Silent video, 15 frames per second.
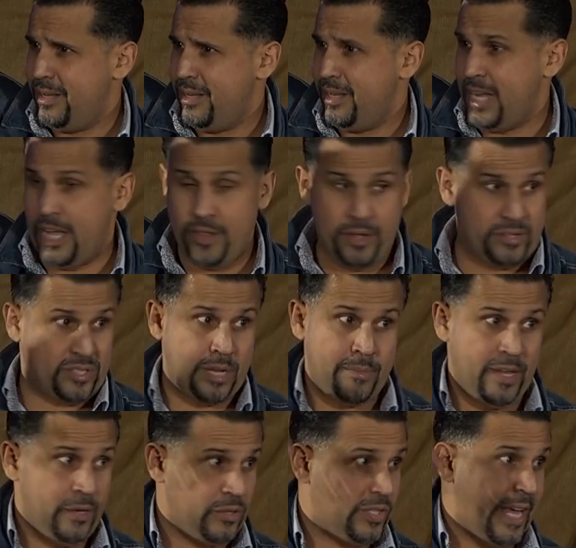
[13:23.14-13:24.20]
Now, there's some of
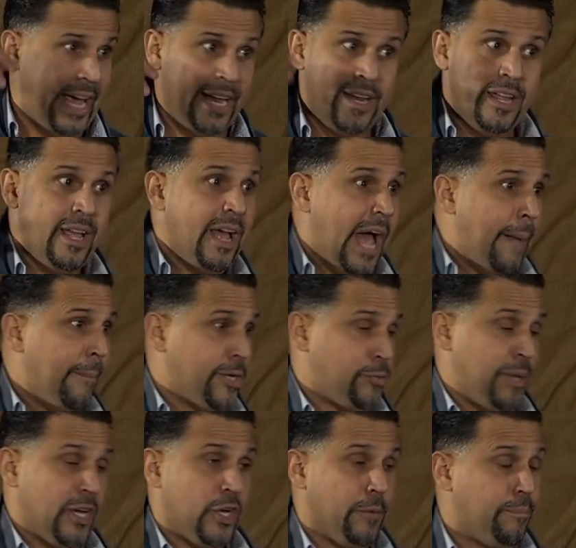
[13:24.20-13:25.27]
you saying, I must
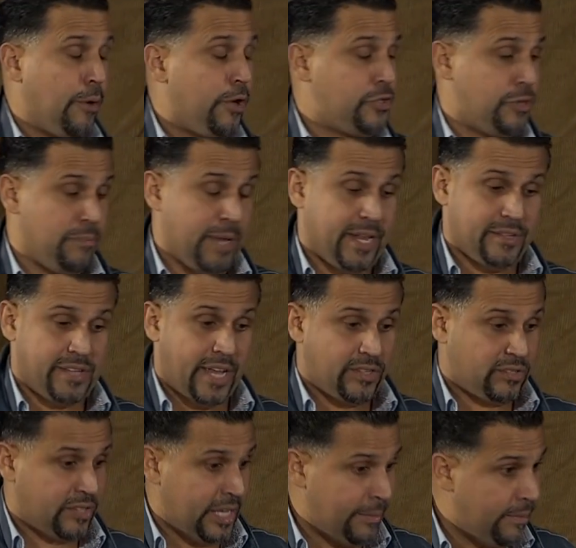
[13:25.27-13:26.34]
be a good person because I
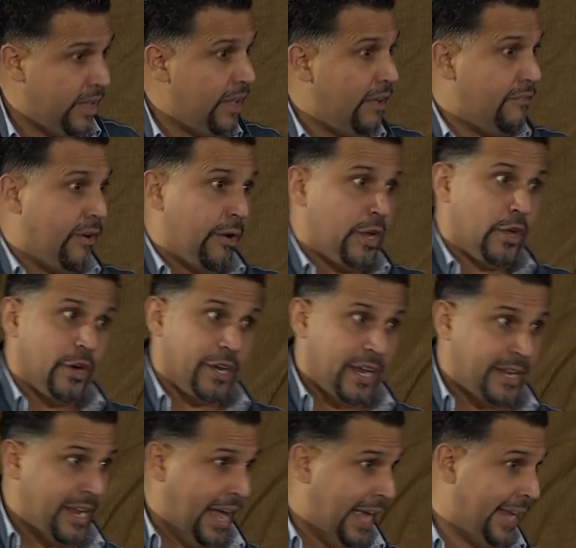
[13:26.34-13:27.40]
sleep very good
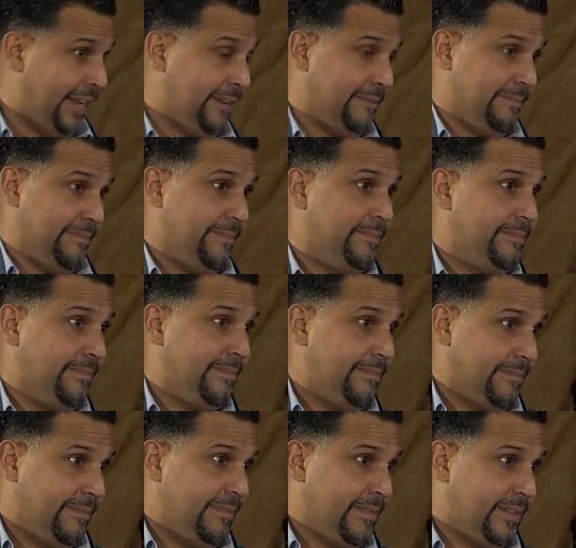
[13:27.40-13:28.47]
at night.
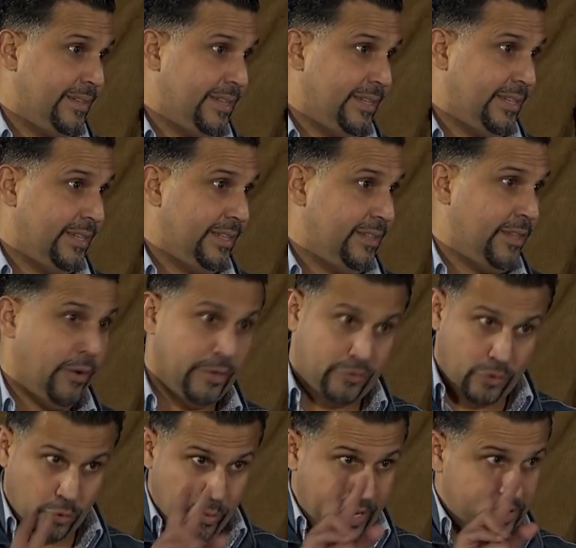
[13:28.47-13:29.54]
There are
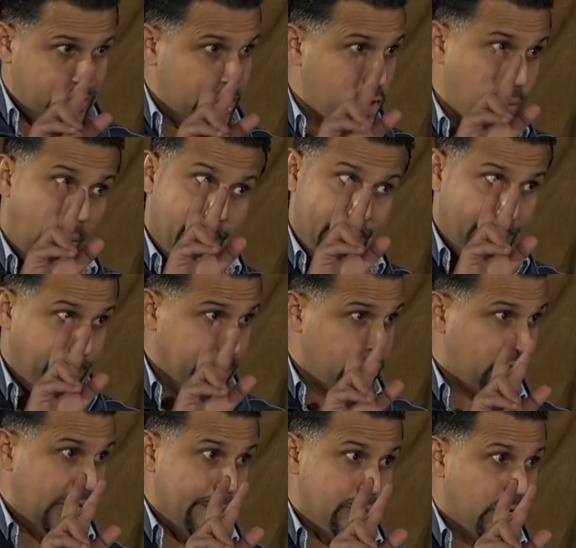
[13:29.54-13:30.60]
two reasons why people
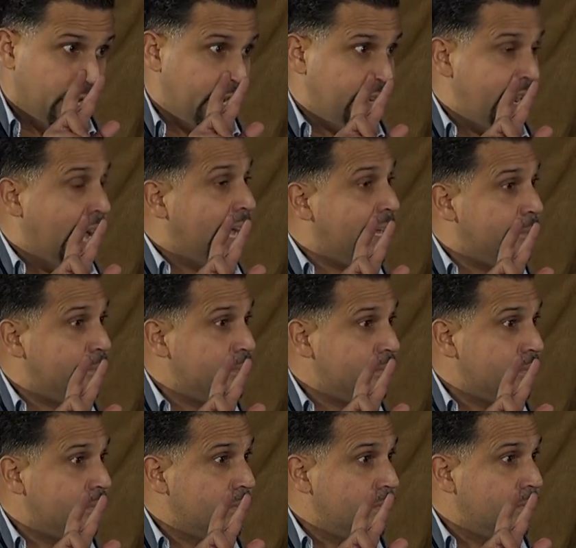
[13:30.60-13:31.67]
sleep good at night
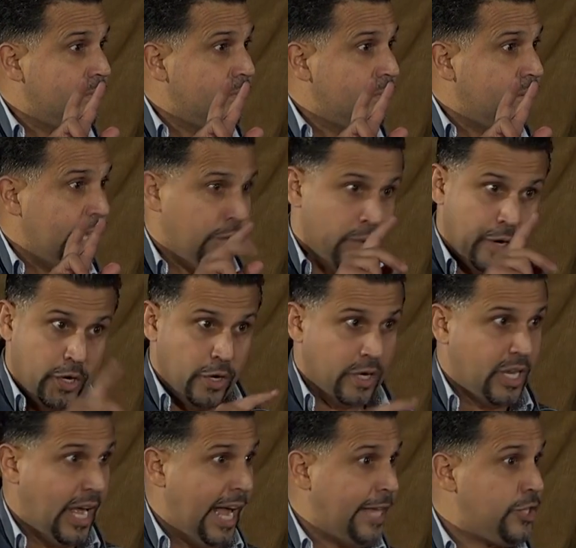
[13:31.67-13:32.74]
either a good
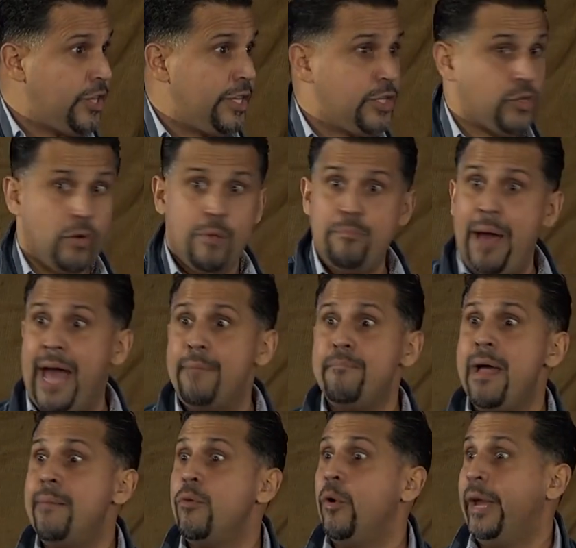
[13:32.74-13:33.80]
conscience or a bad
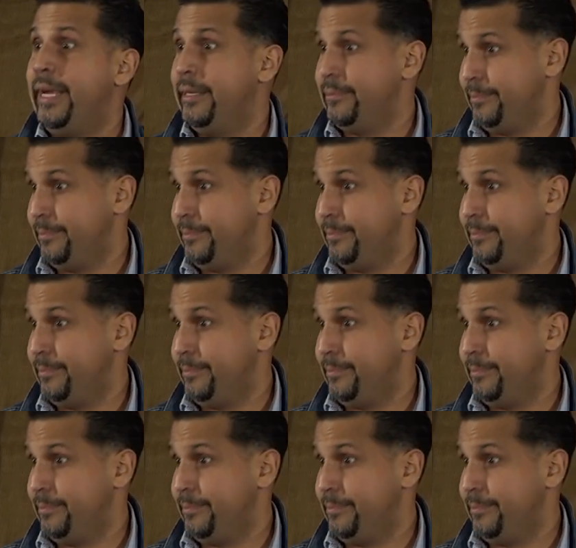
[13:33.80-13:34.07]
memory.